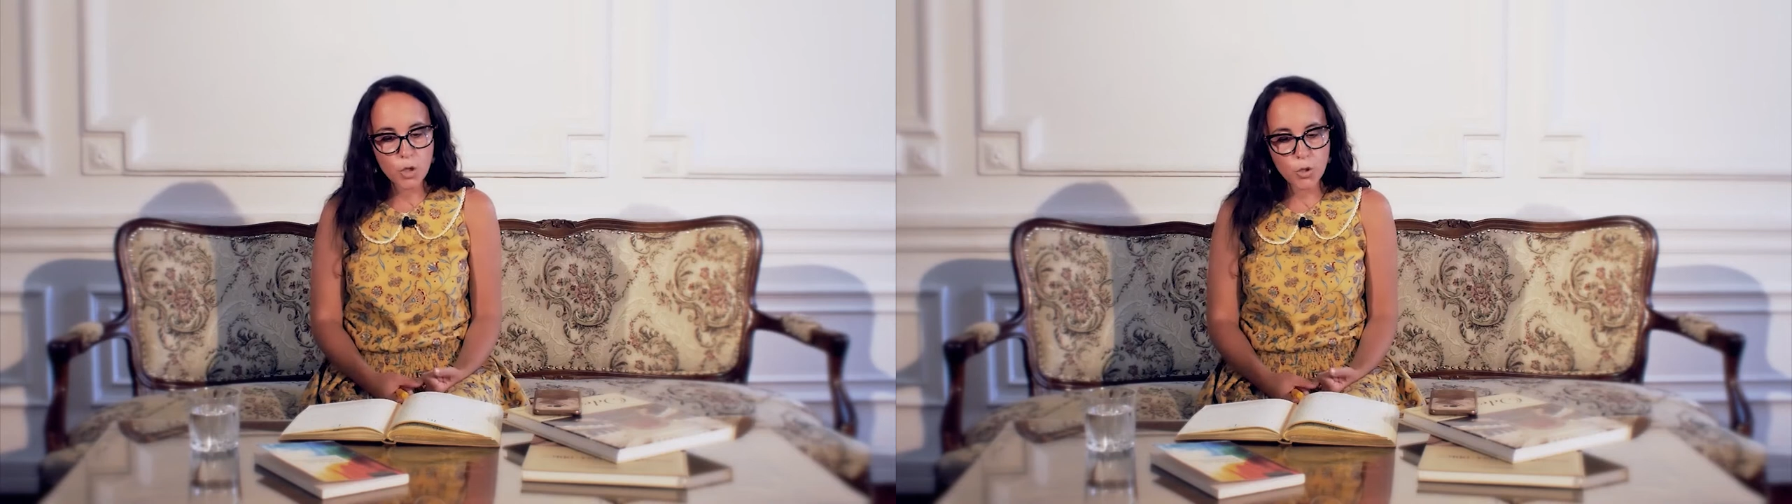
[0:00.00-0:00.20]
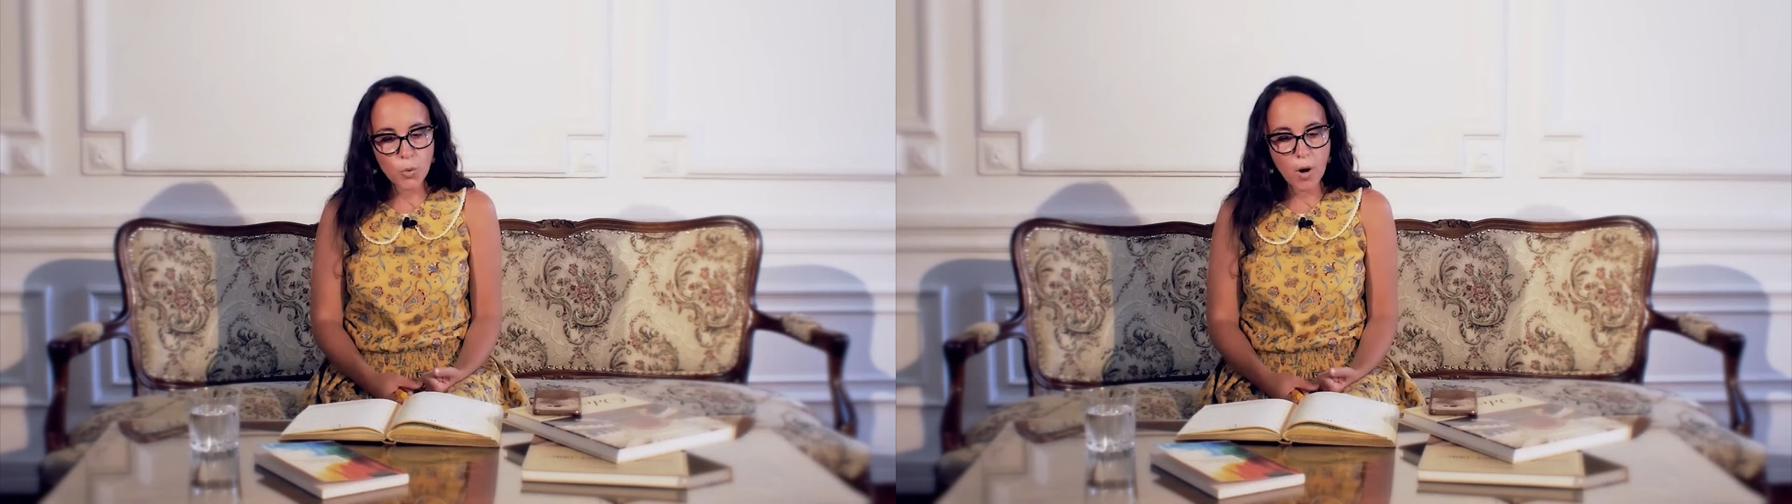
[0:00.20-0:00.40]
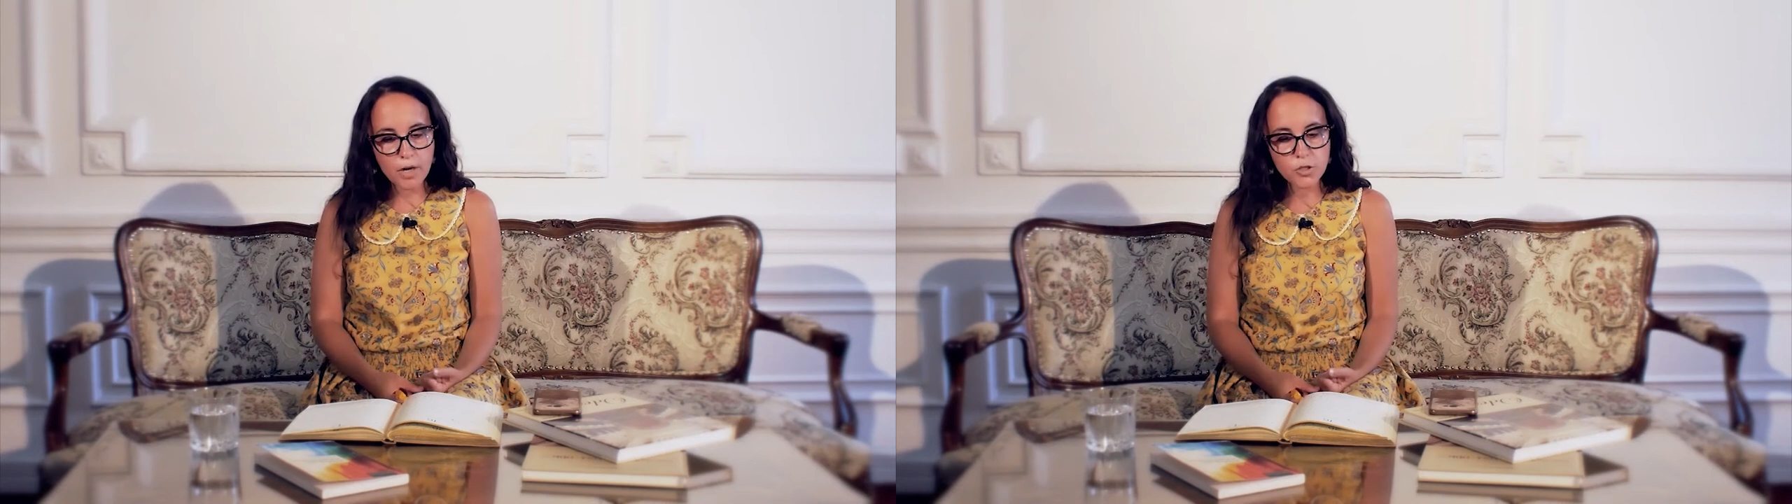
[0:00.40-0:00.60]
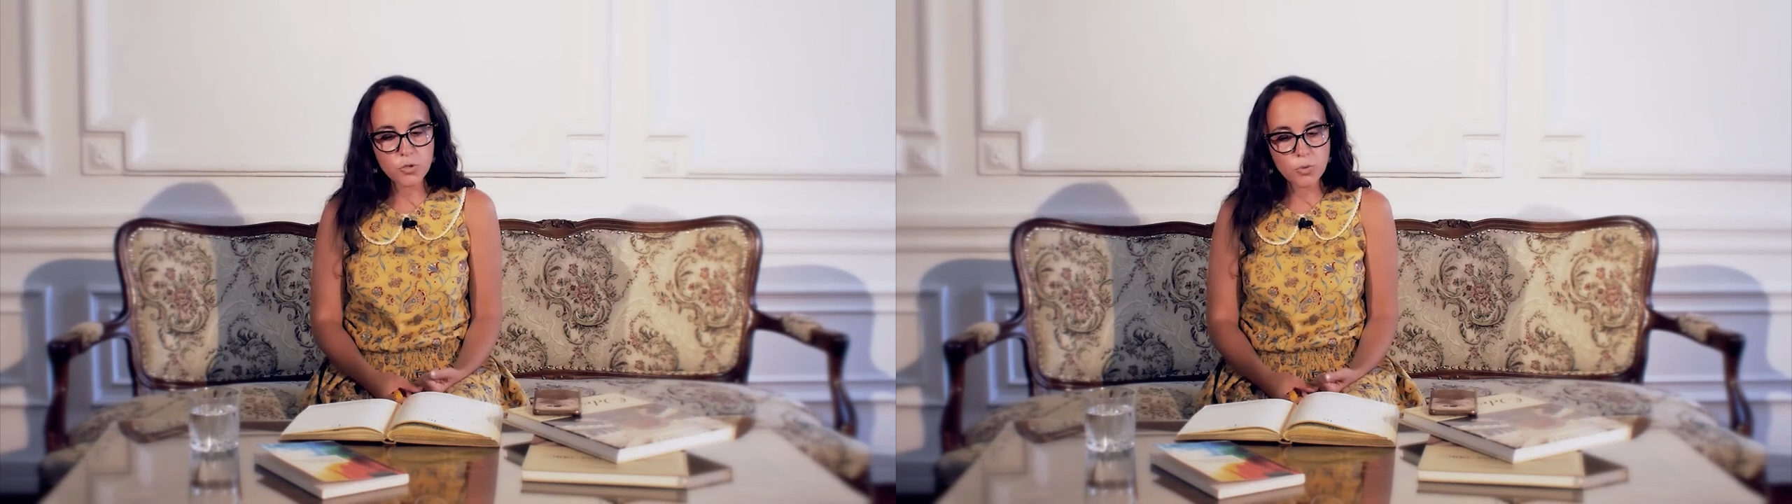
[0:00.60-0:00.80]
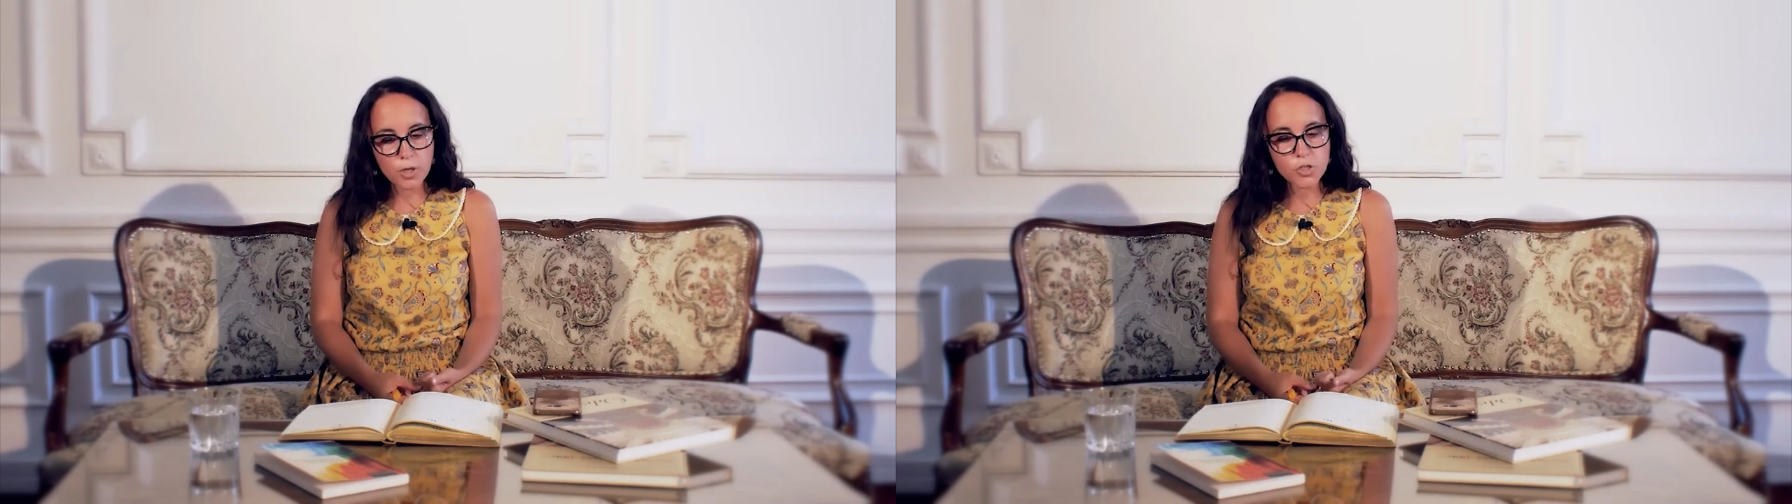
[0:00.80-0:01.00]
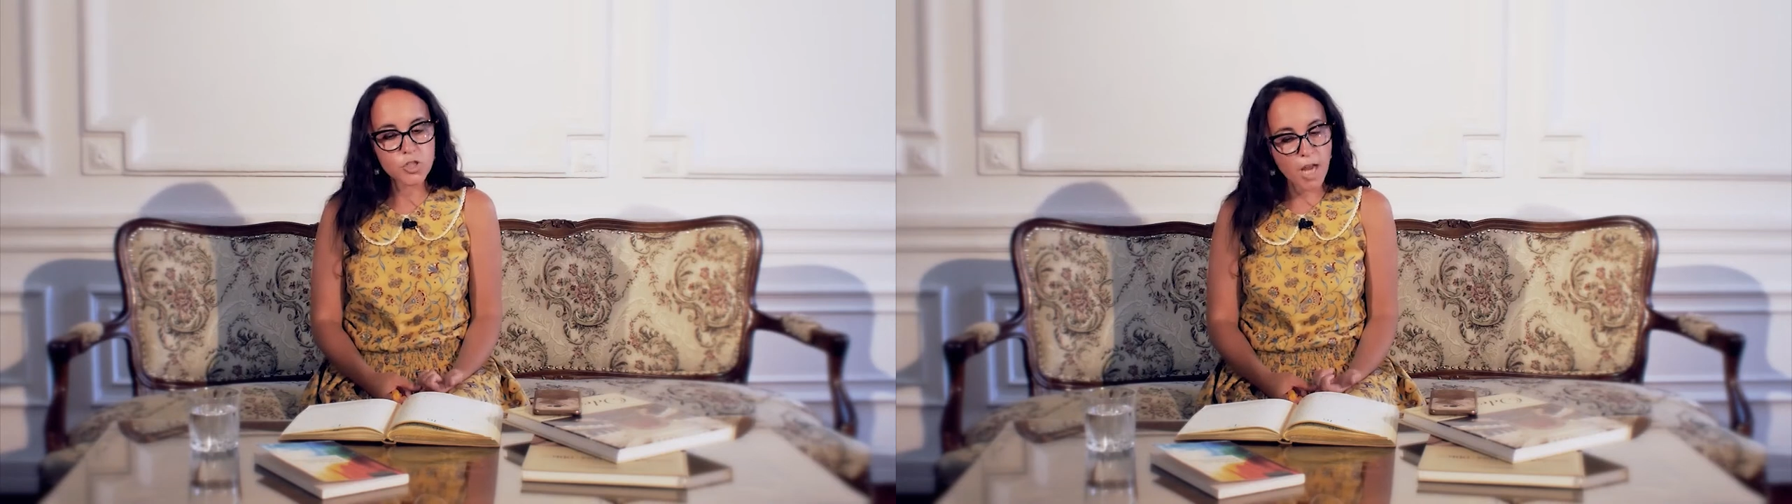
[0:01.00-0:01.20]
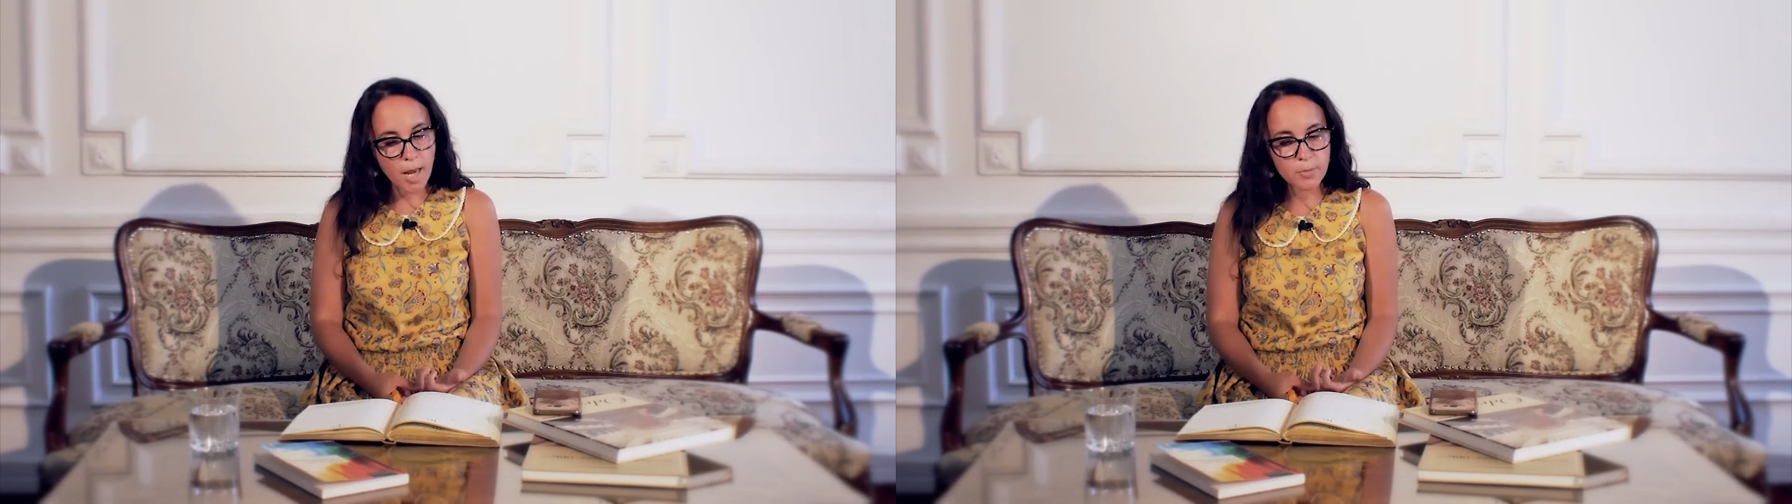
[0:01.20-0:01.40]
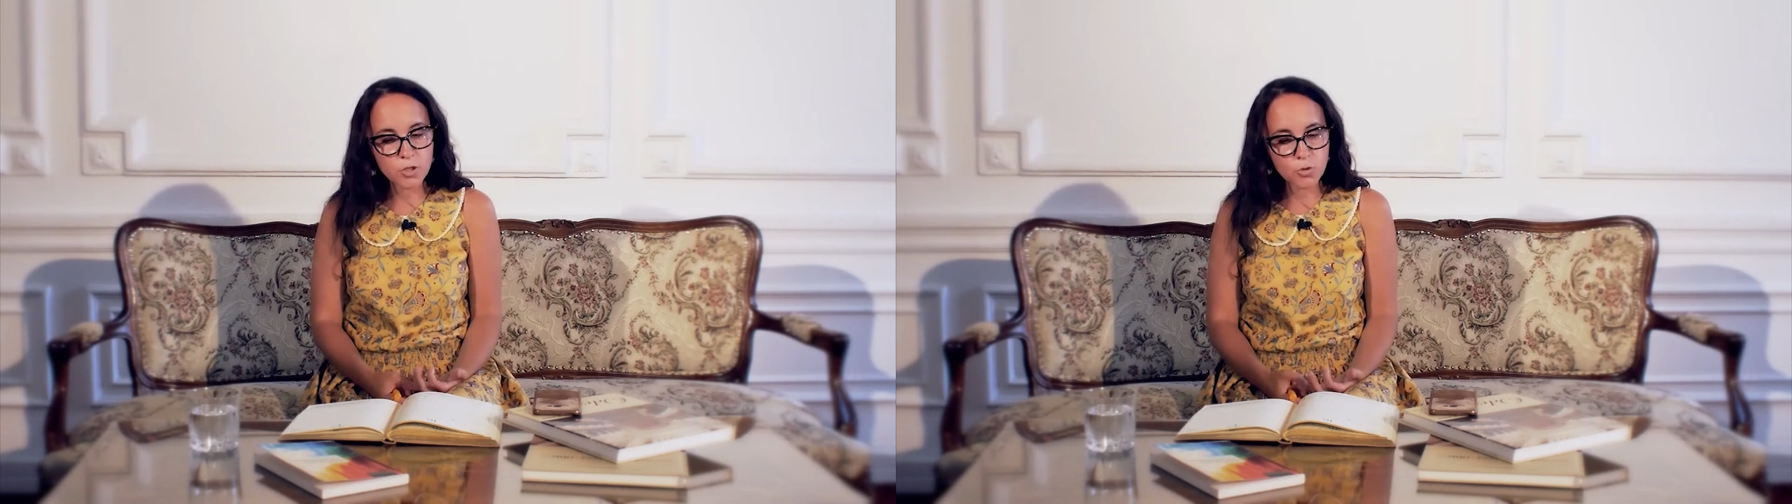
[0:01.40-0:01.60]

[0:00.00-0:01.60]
you are too ashamed